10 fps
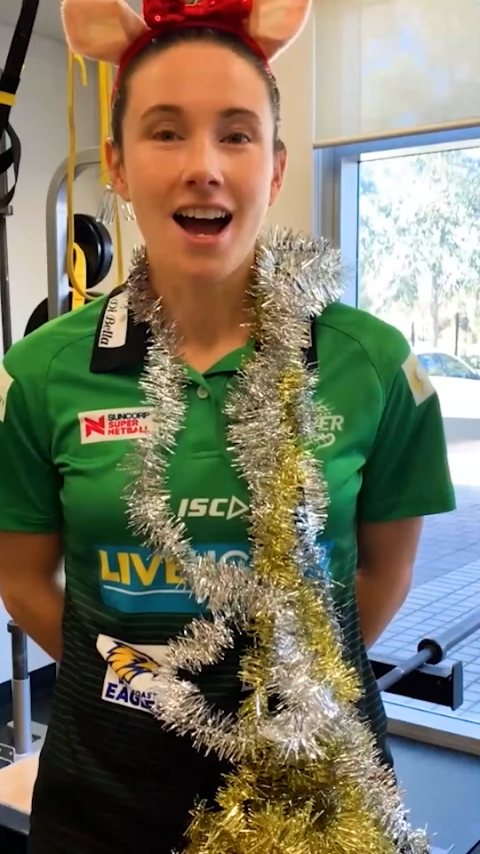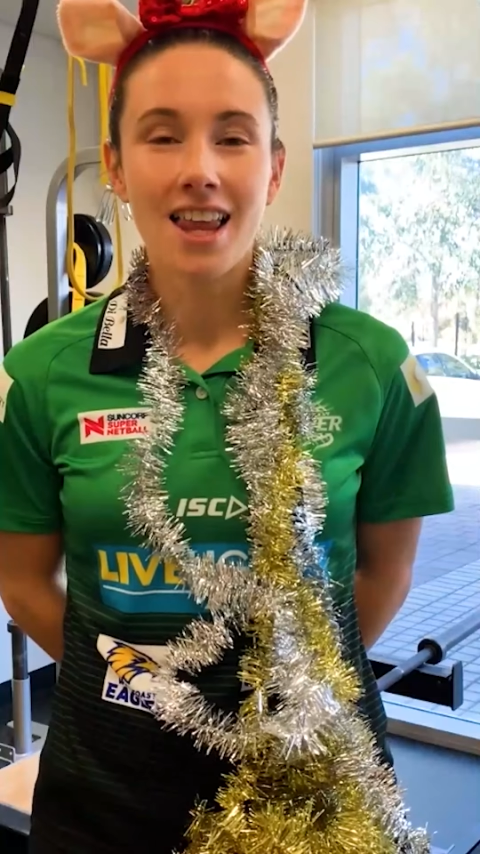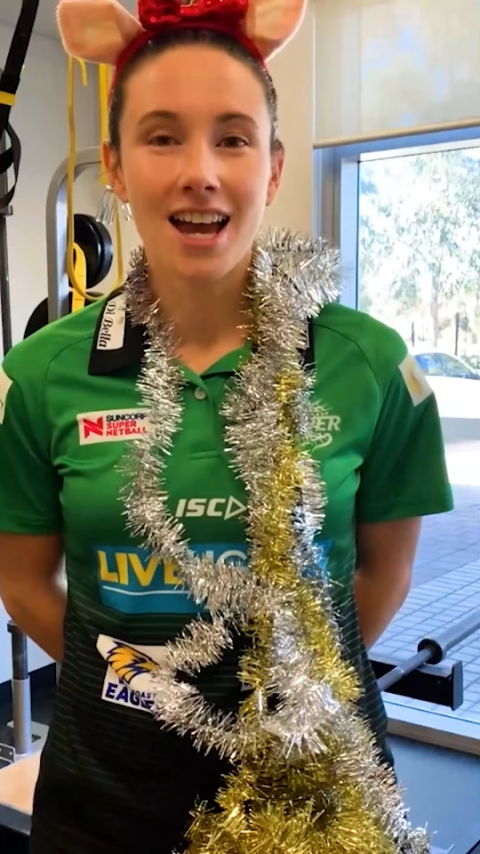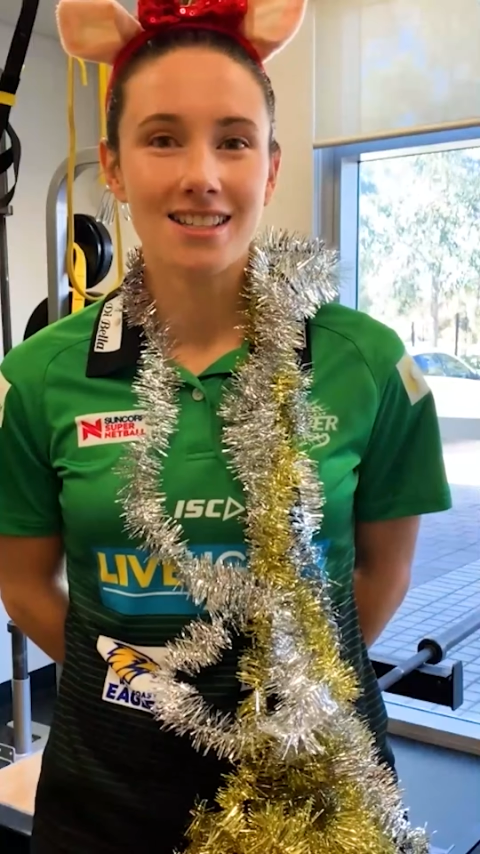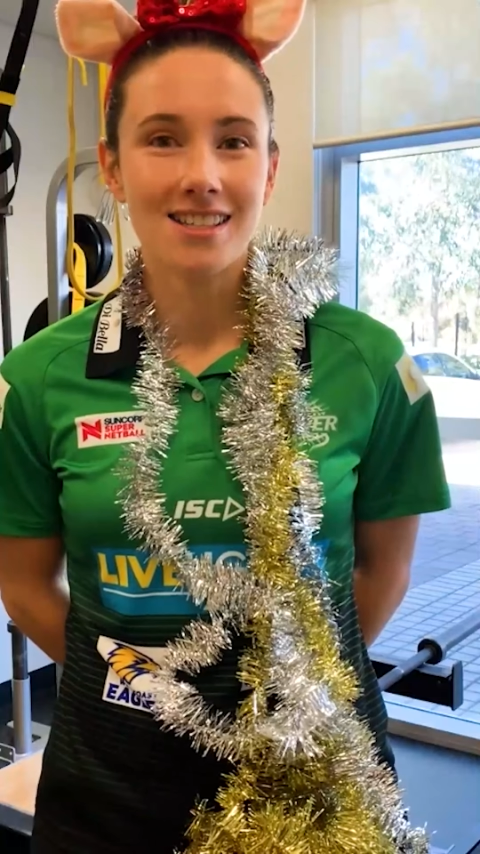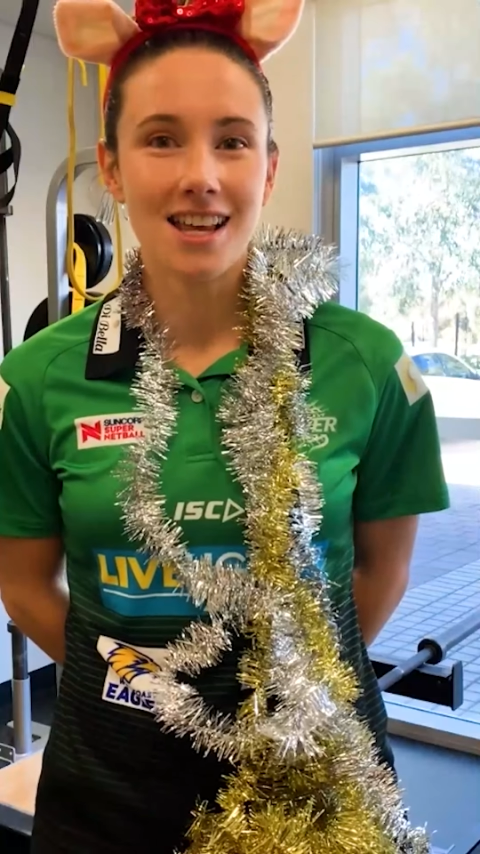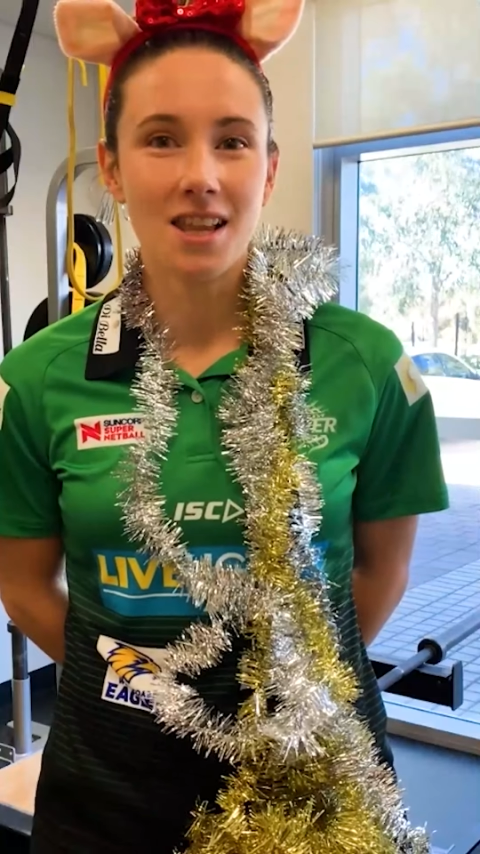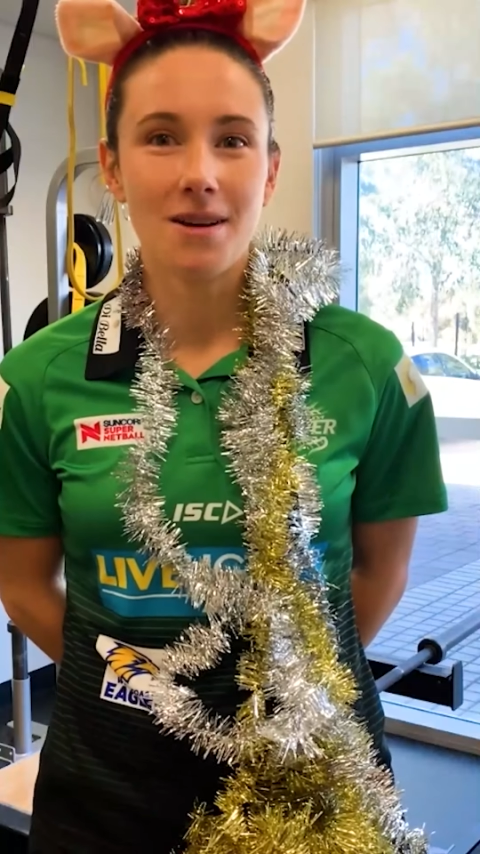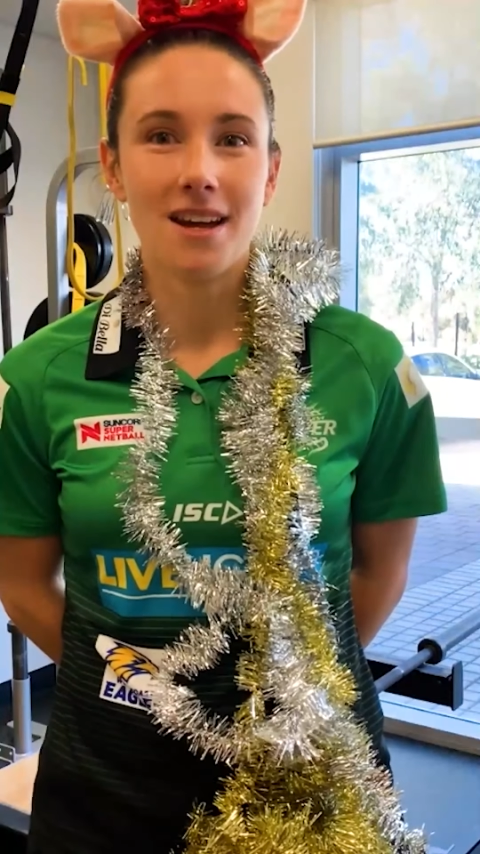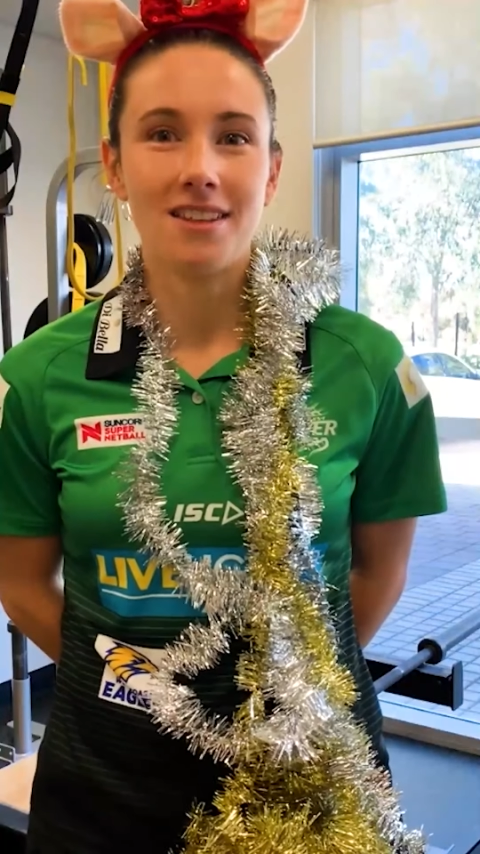I like to
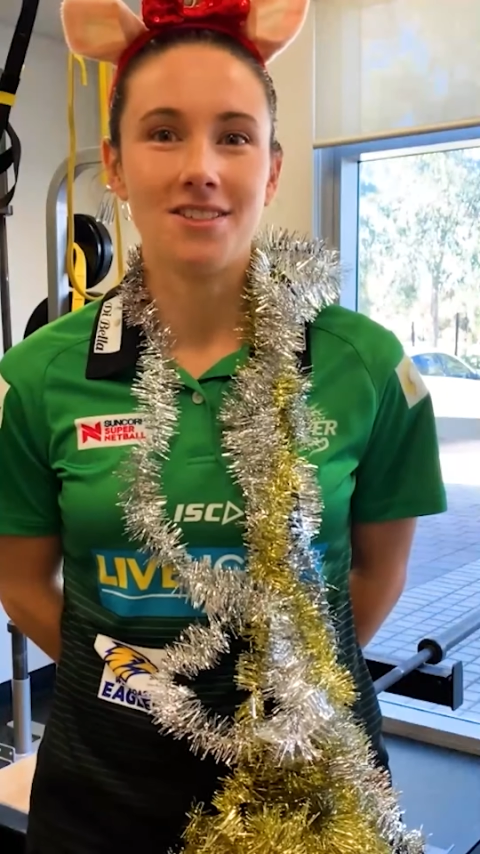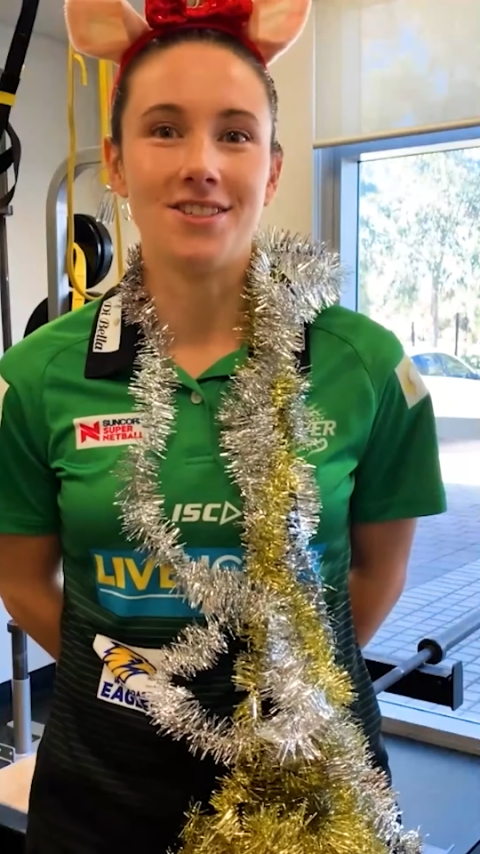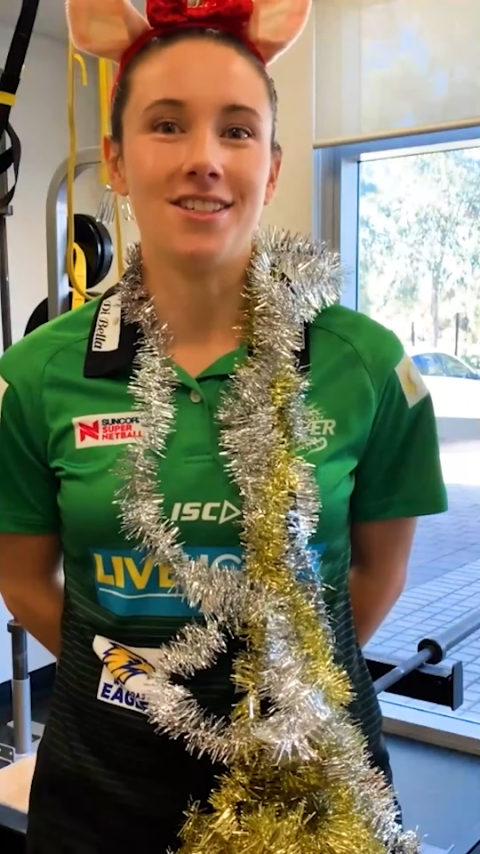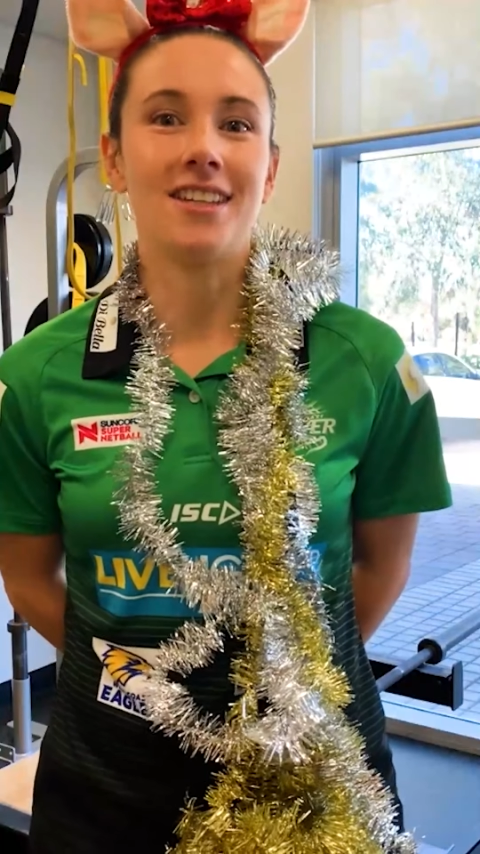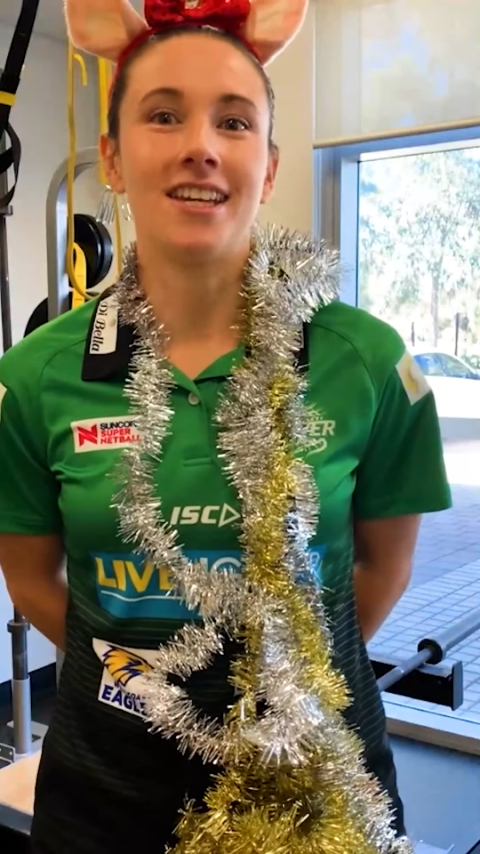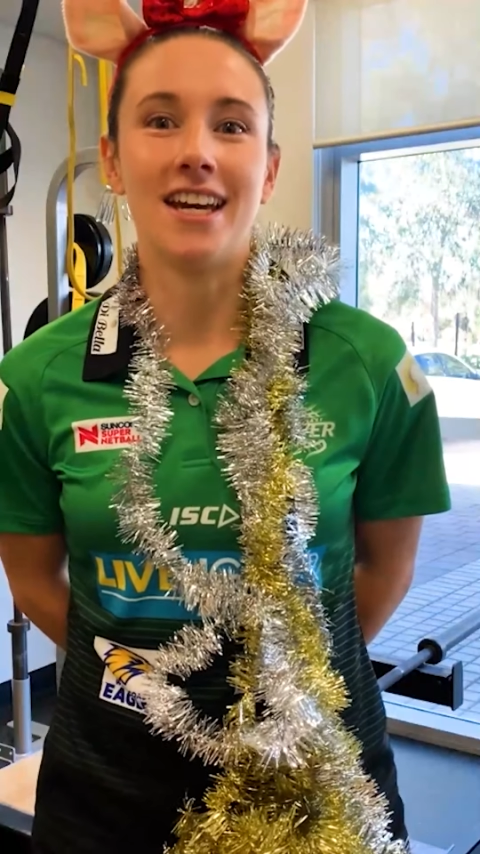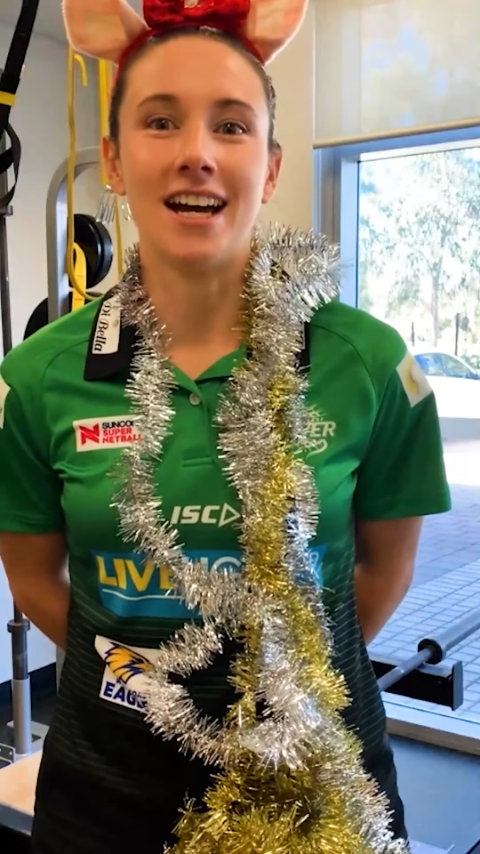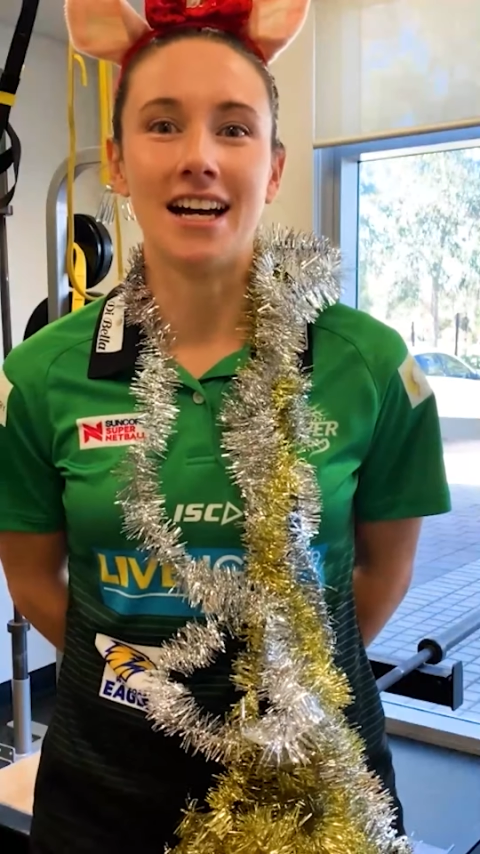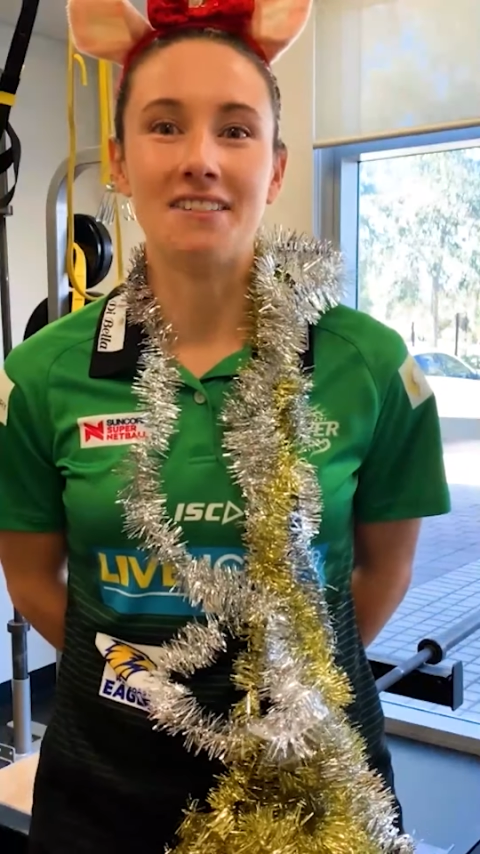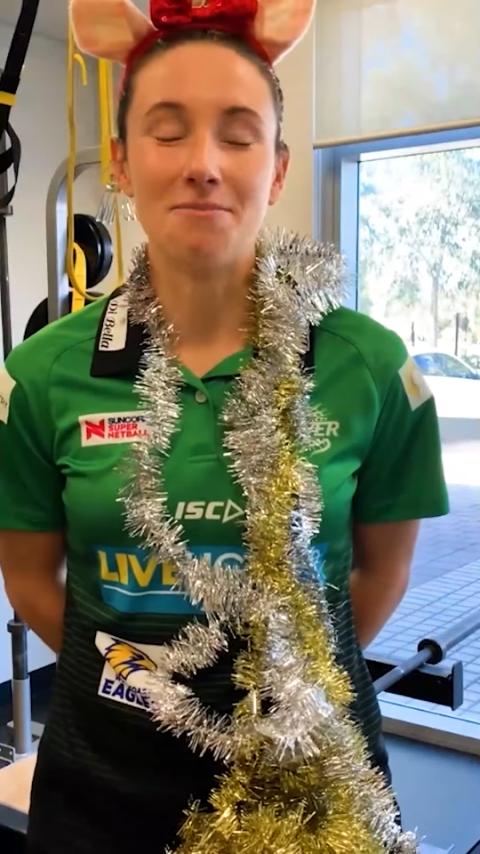celebrate the new
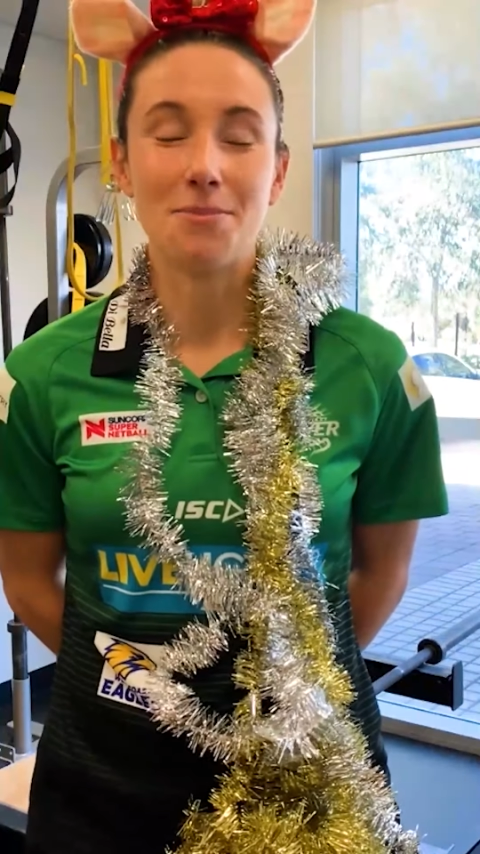year